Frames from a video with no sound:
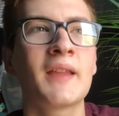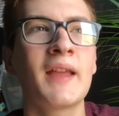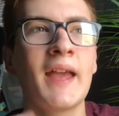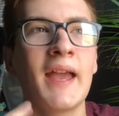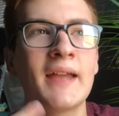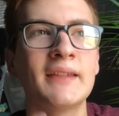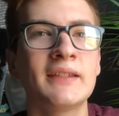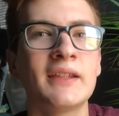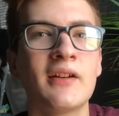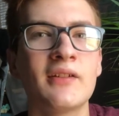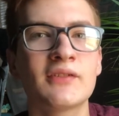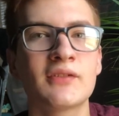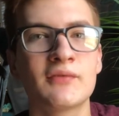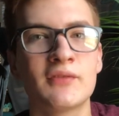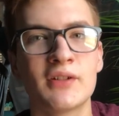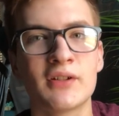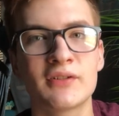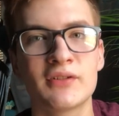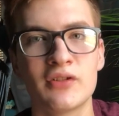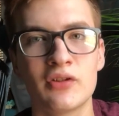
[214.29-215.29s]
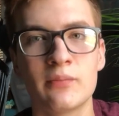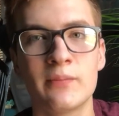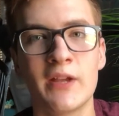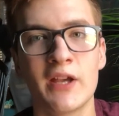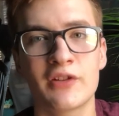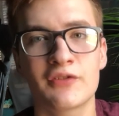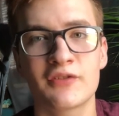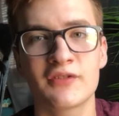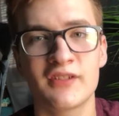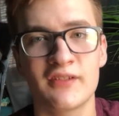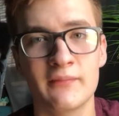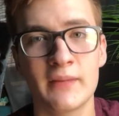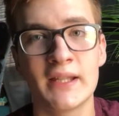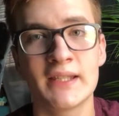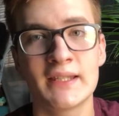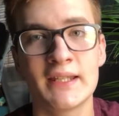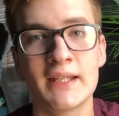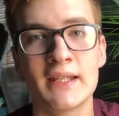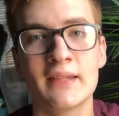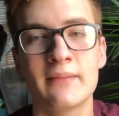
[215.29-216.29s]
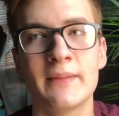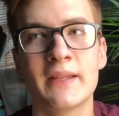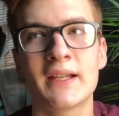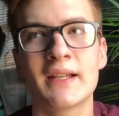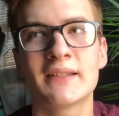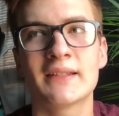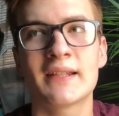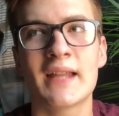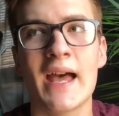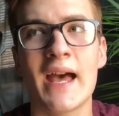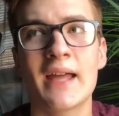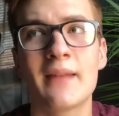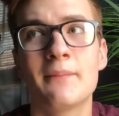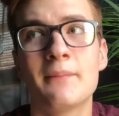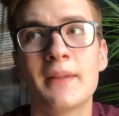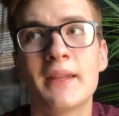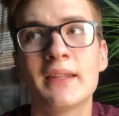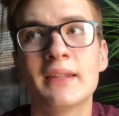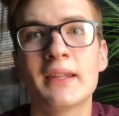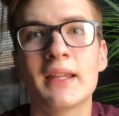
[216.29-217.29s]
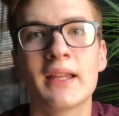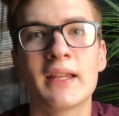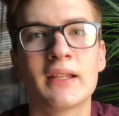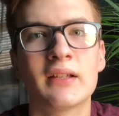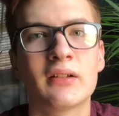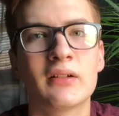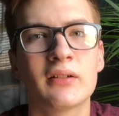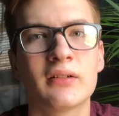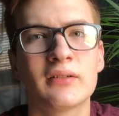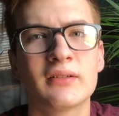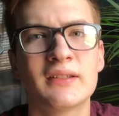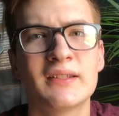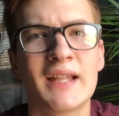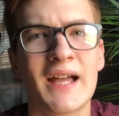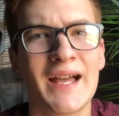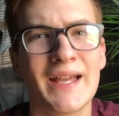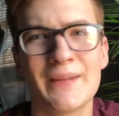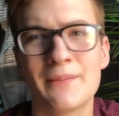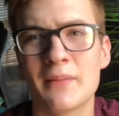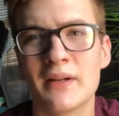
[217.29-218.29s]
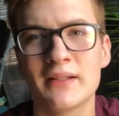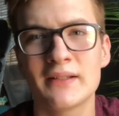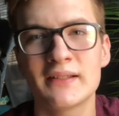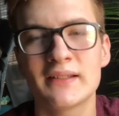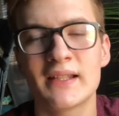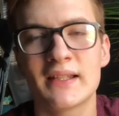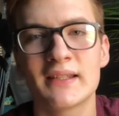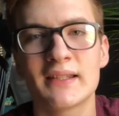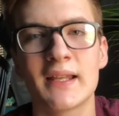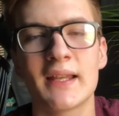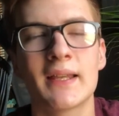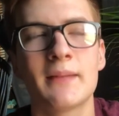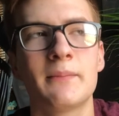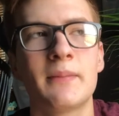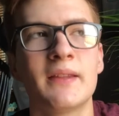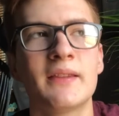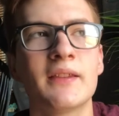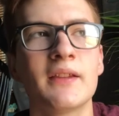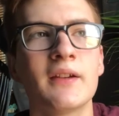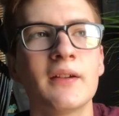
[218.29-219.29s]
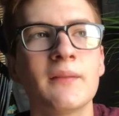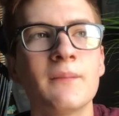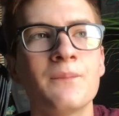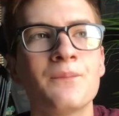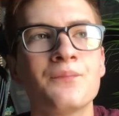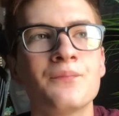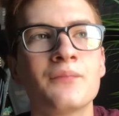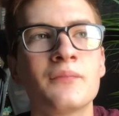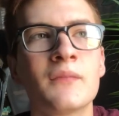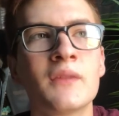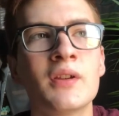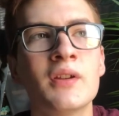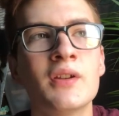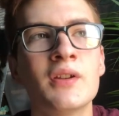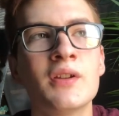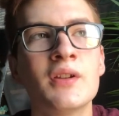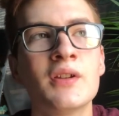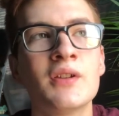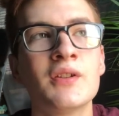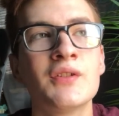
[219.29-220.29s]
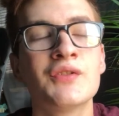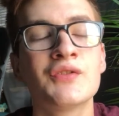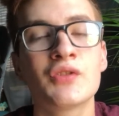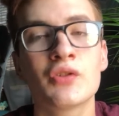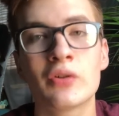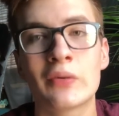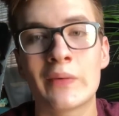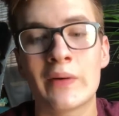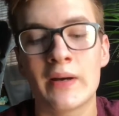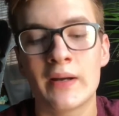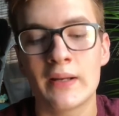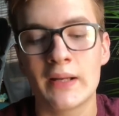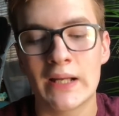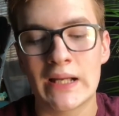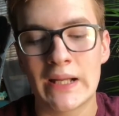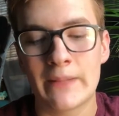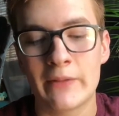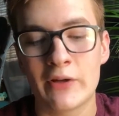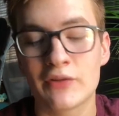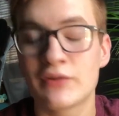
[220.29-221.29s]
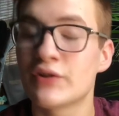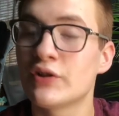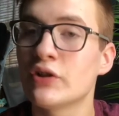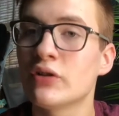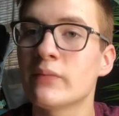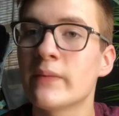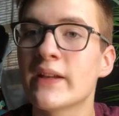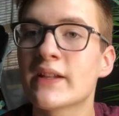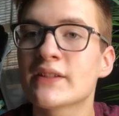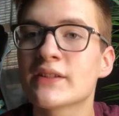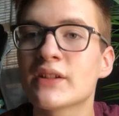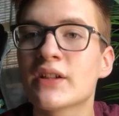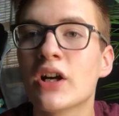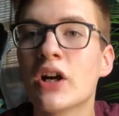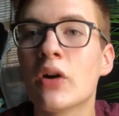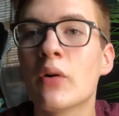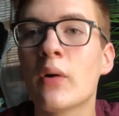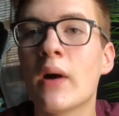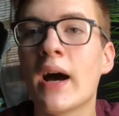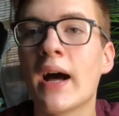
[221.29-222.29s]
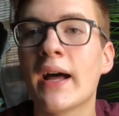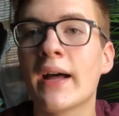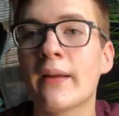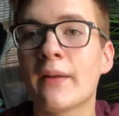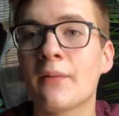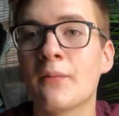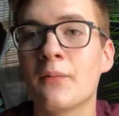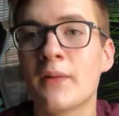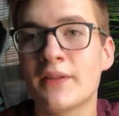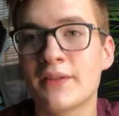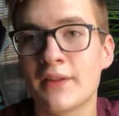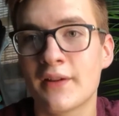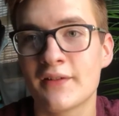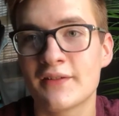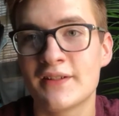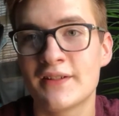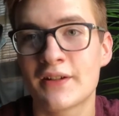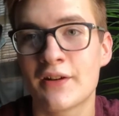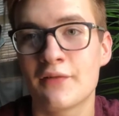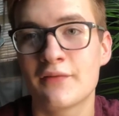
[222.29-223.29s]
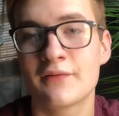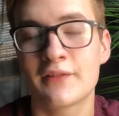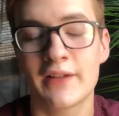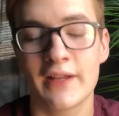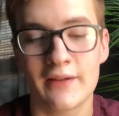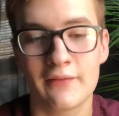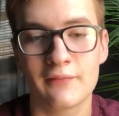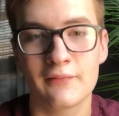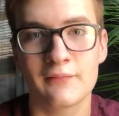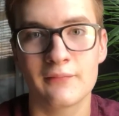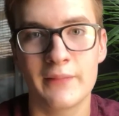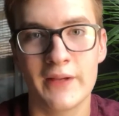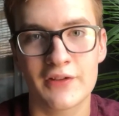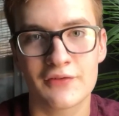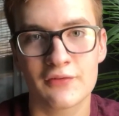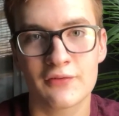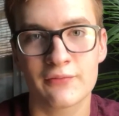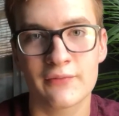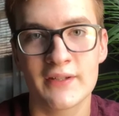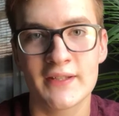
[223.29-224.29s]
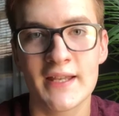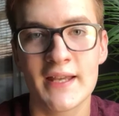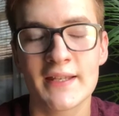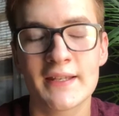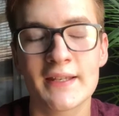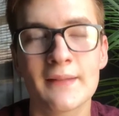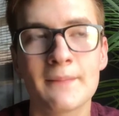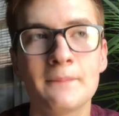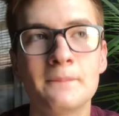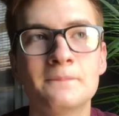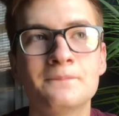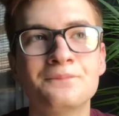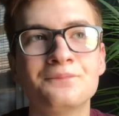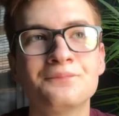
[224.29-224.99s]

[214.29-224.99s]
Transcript: And they also took new pictures of my teeth because it had been like nine months since I had been there. So about two weeks ago, I went there to go get pictures retaken.